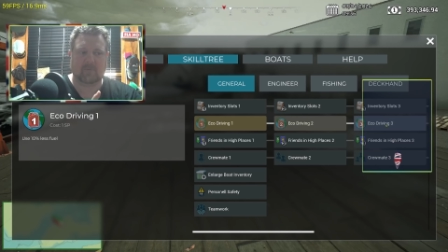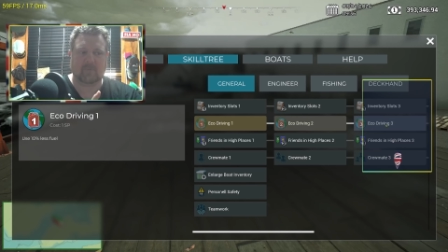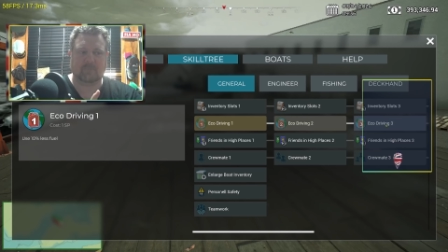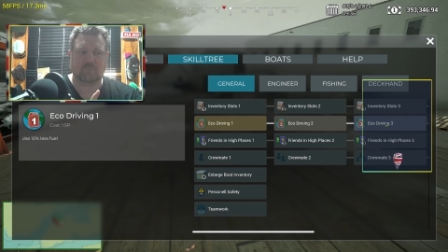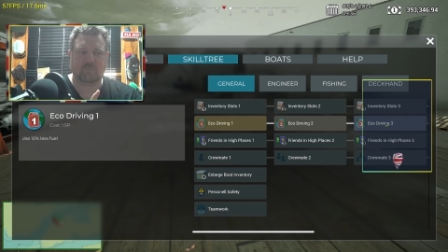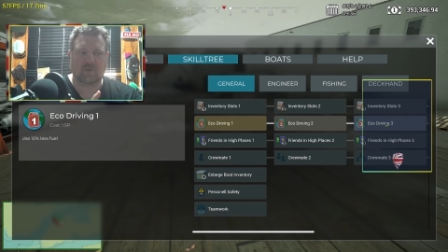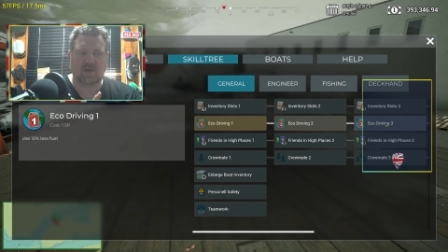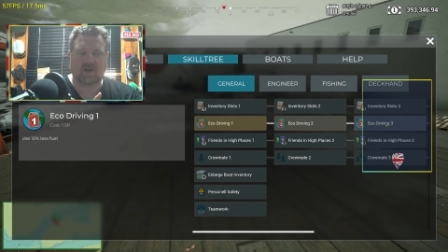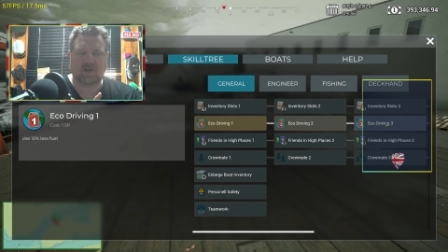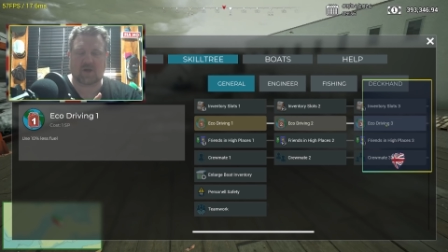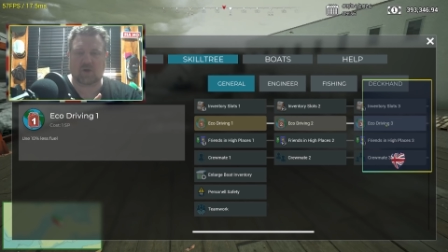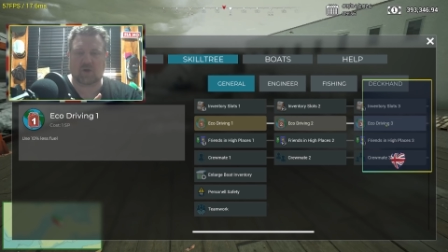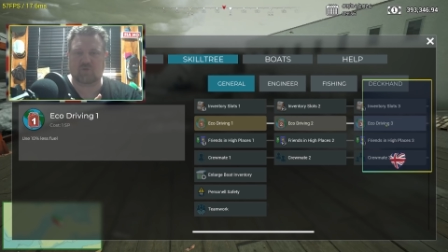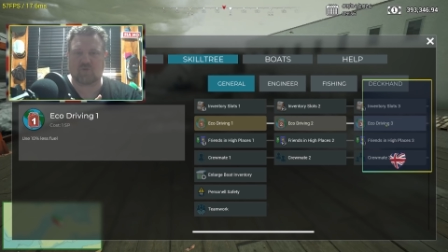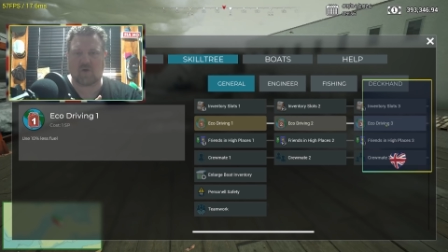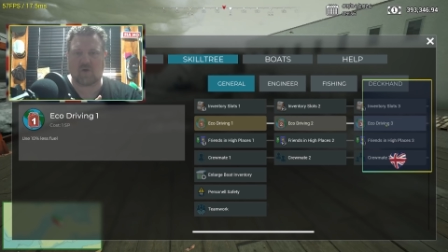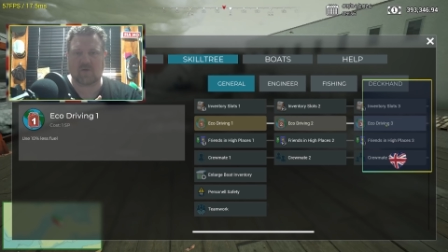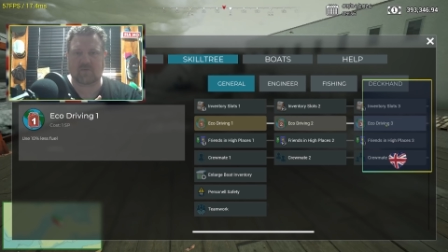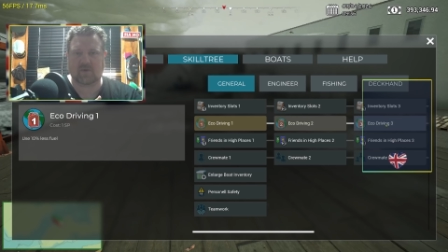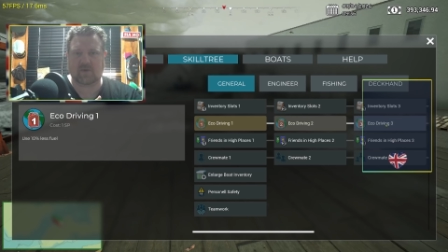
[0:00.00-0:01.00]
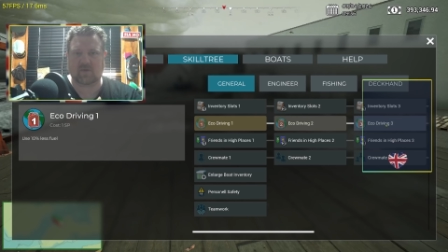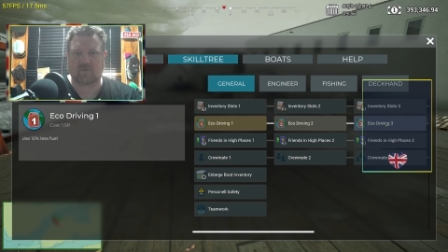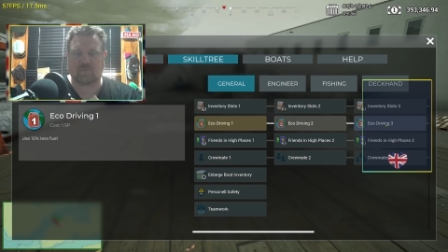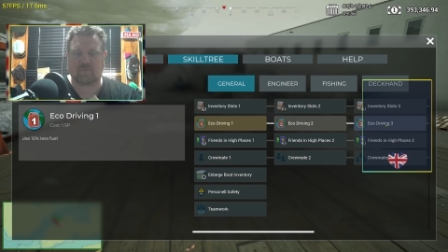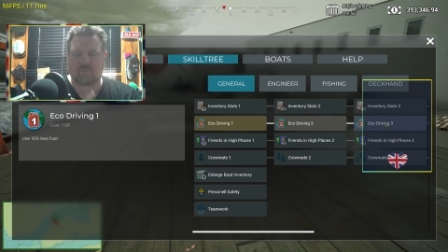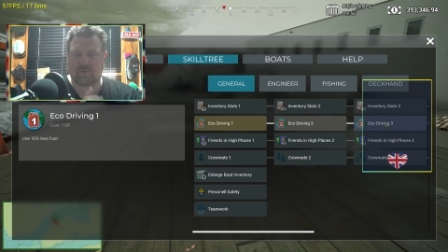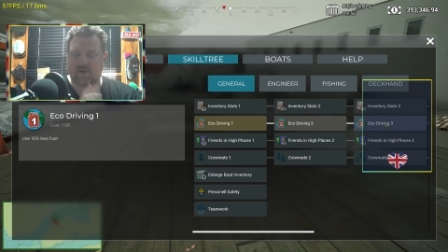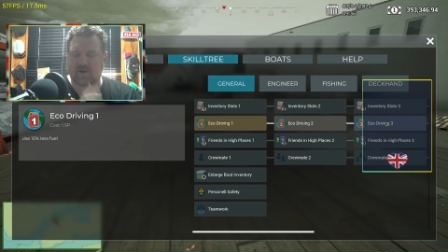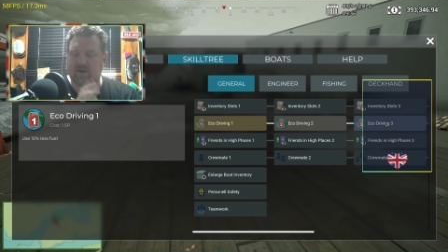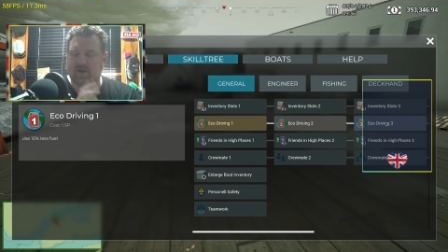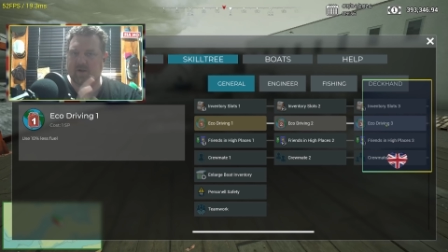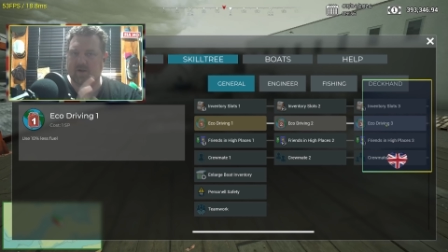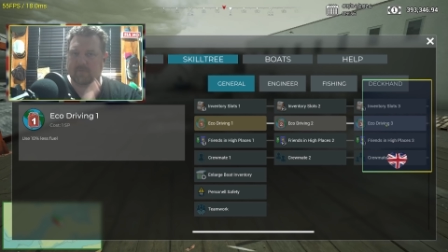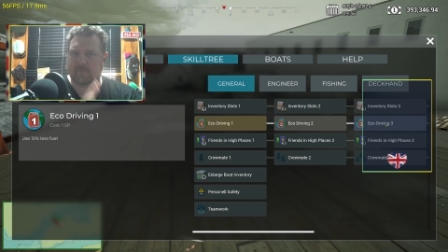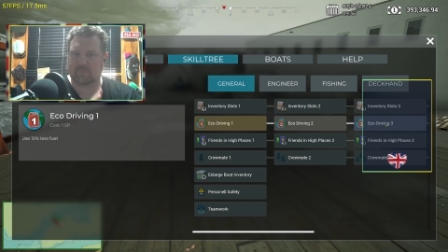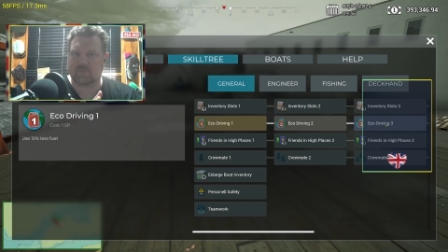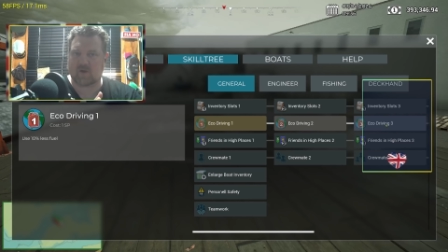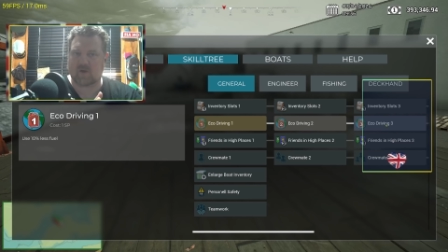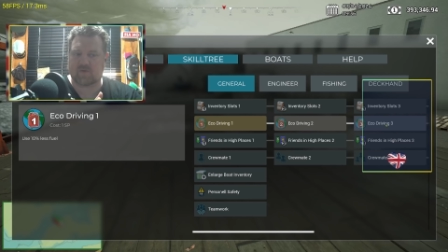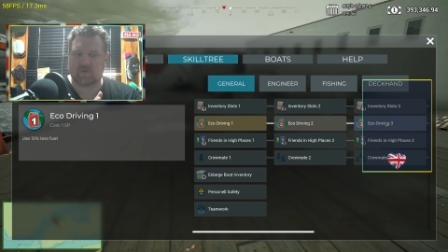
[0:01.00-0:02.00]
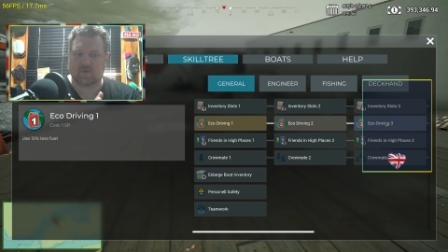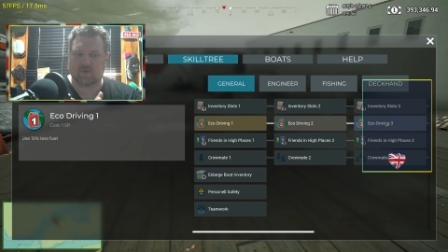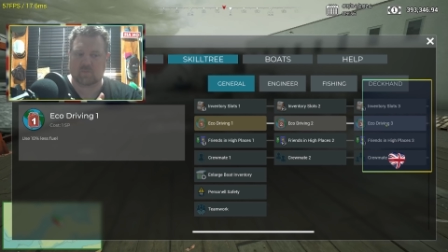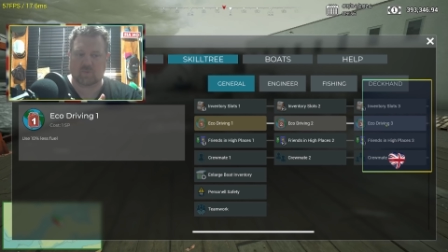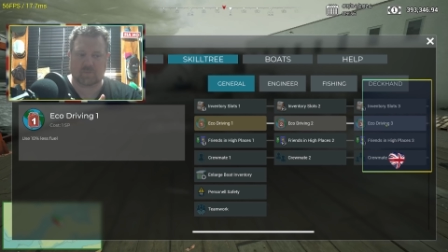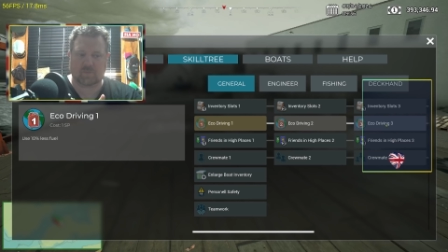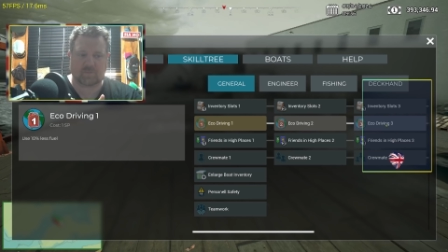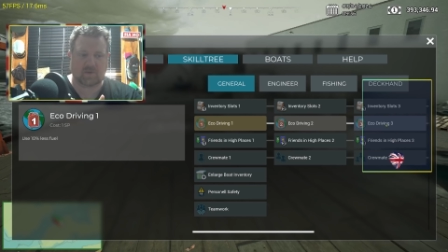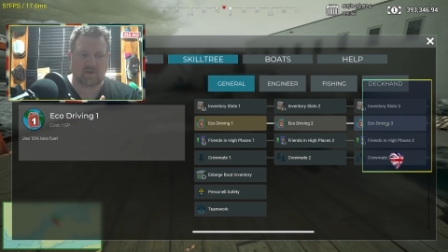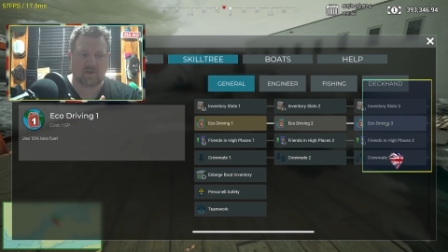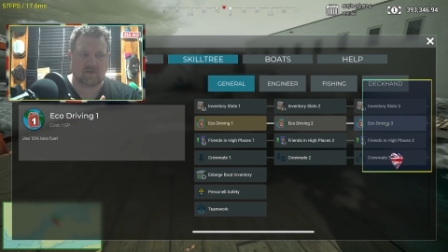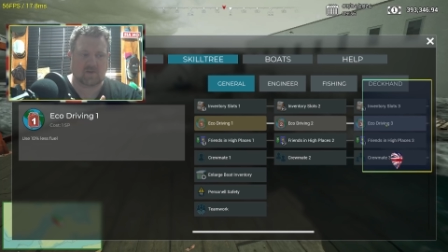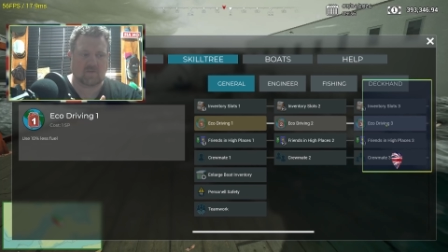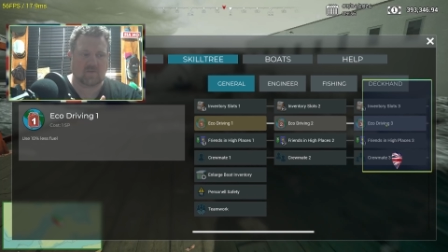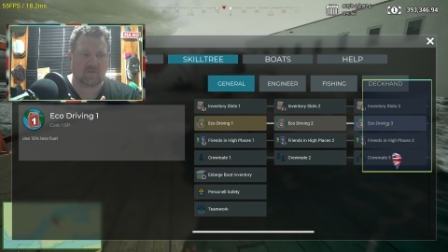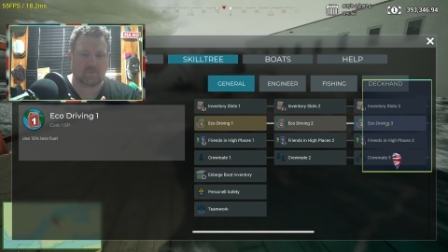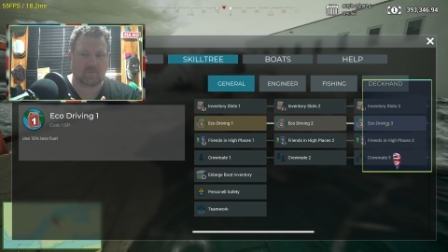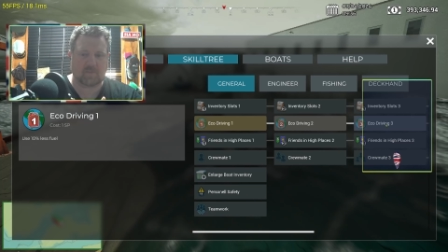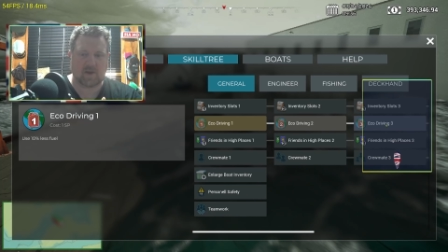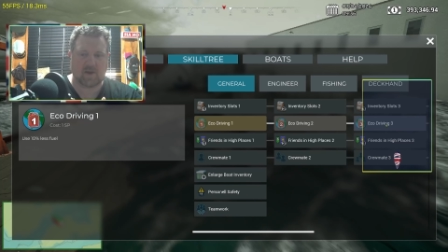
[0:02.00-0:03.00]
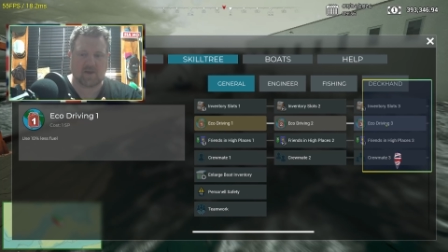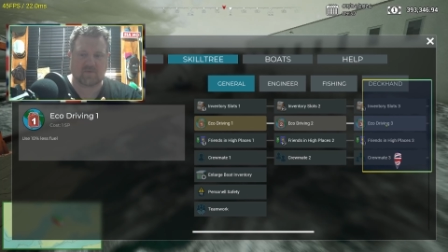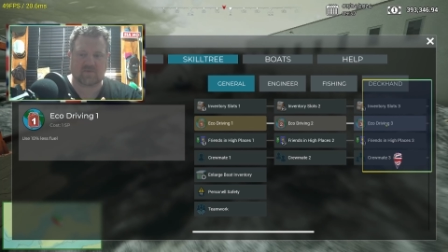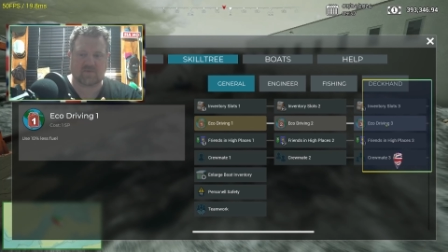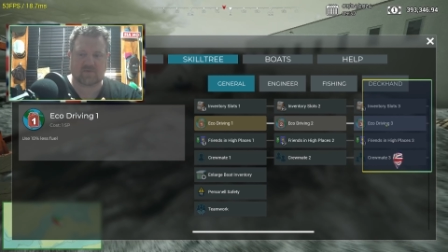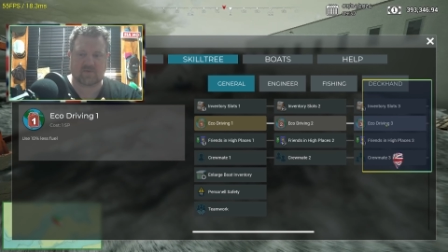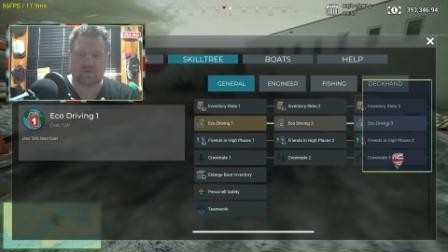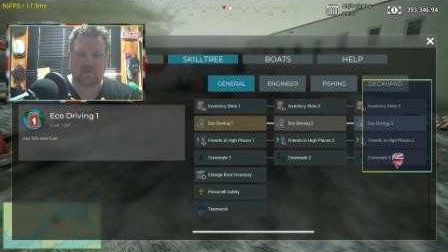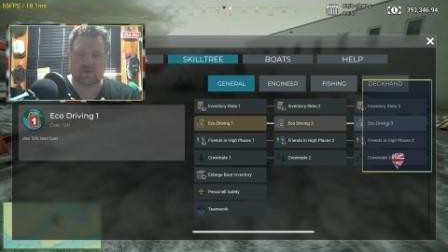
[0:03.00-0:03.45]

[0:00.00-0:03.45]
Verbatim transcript: Eco driving 3, I think, would be the best.